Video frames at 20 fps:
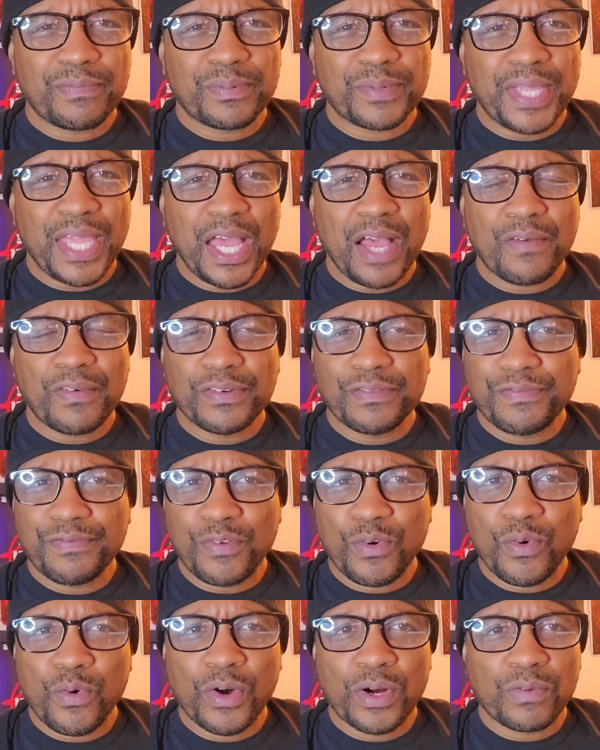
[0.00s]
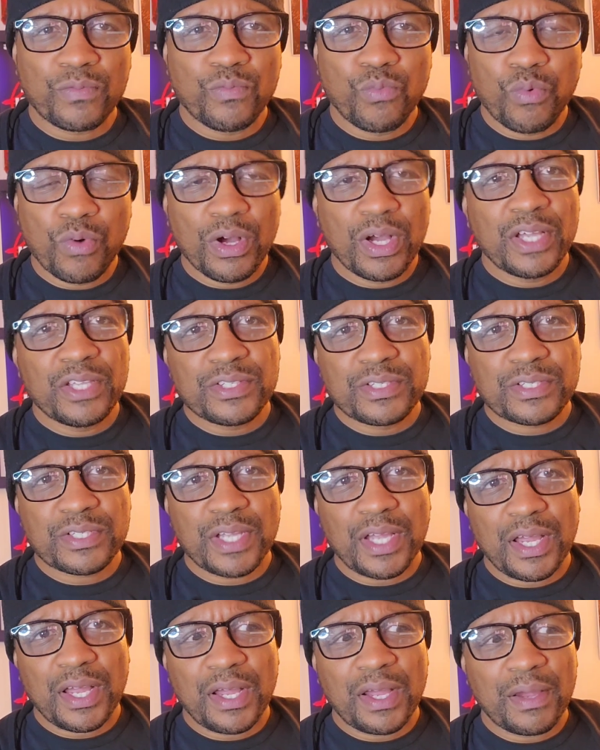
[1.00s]
Calvin Ford, was
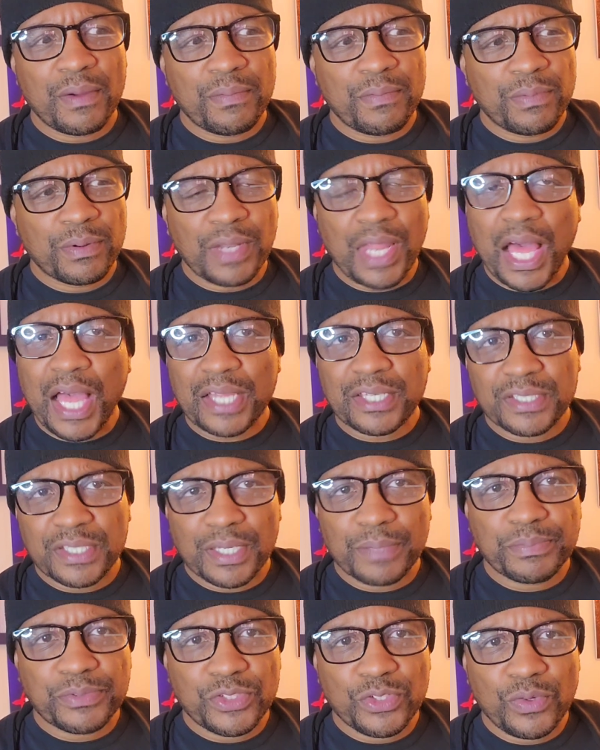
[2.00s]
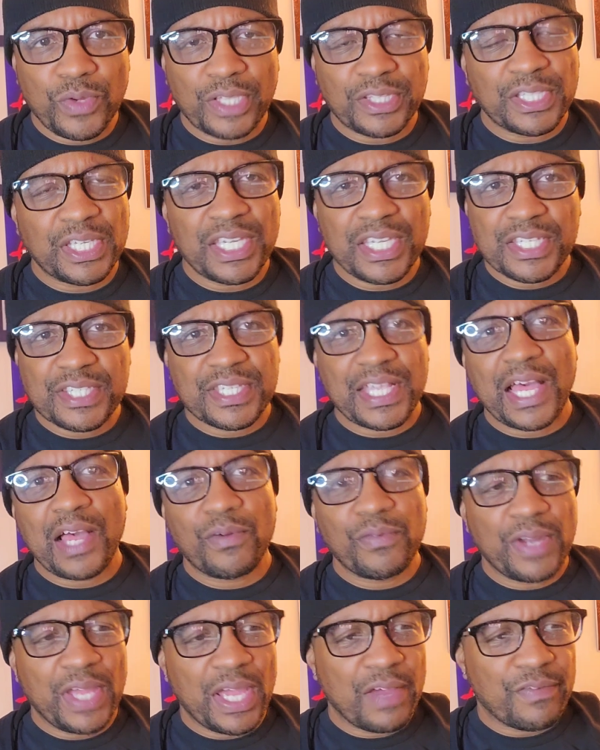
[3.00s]
locked up too. I think he's
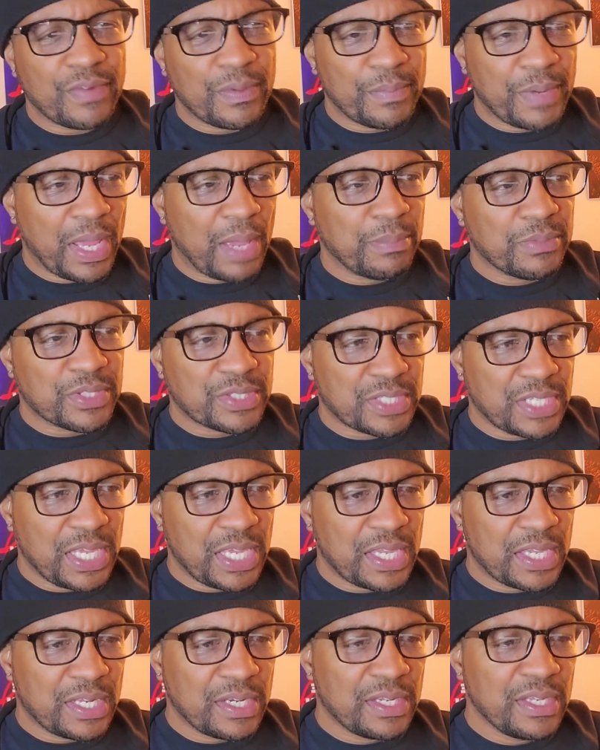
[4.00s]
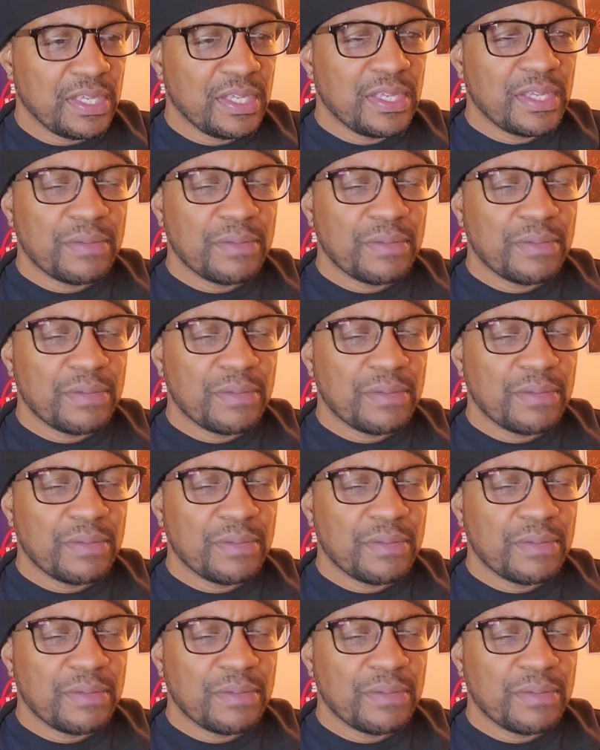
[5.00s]
out now, if I'm not mistaken.